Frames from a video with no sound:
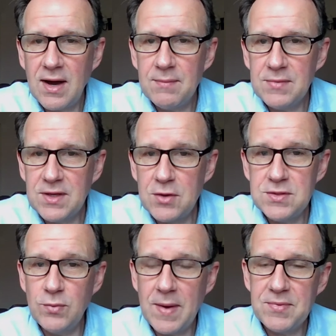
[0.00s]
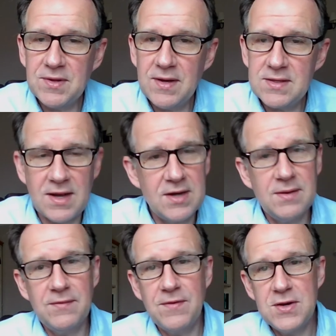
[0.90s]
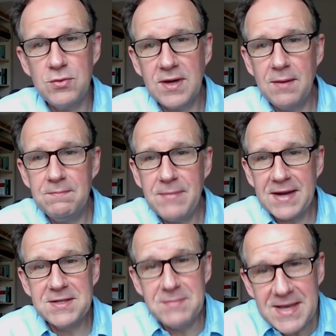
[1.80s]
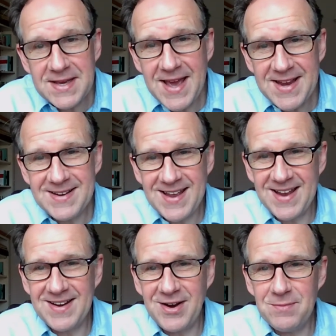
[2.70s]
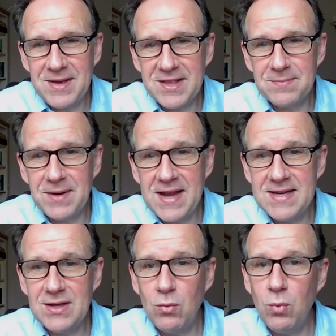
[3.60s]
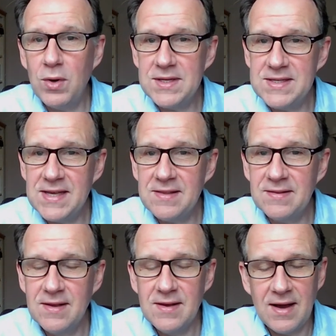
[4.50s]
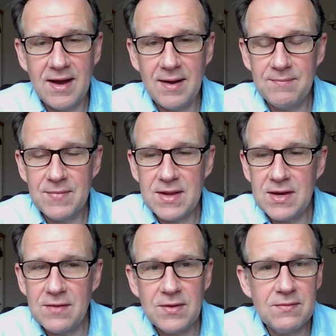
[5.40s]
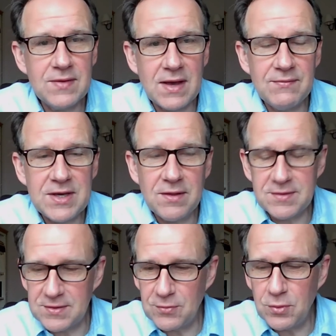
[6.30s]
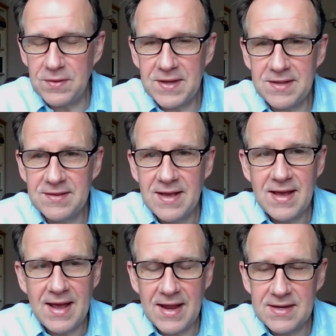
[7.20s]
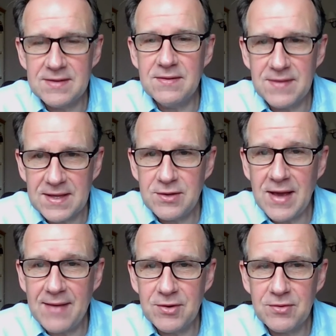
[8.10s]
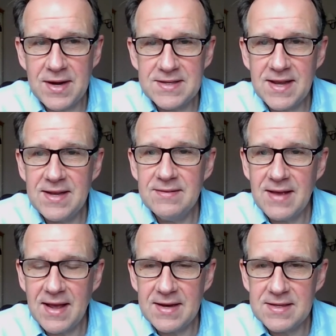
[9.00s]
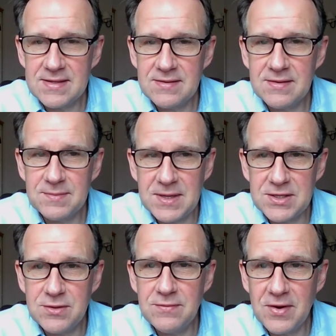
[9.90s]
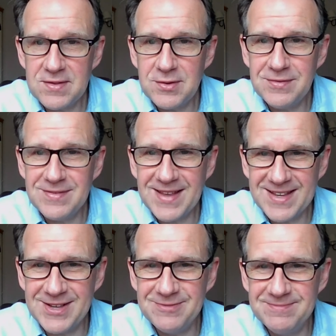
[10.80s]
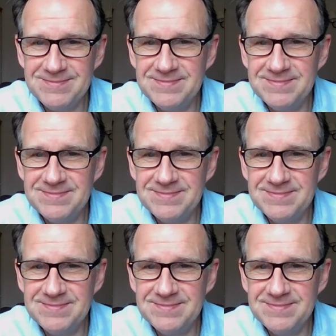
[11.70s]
Go to the website, and I'm afraid you'll come back to me again, and I'll be explaining what it is, the answers of all of these. And thank you. Have a great day, and speak to you very soon. Thank you.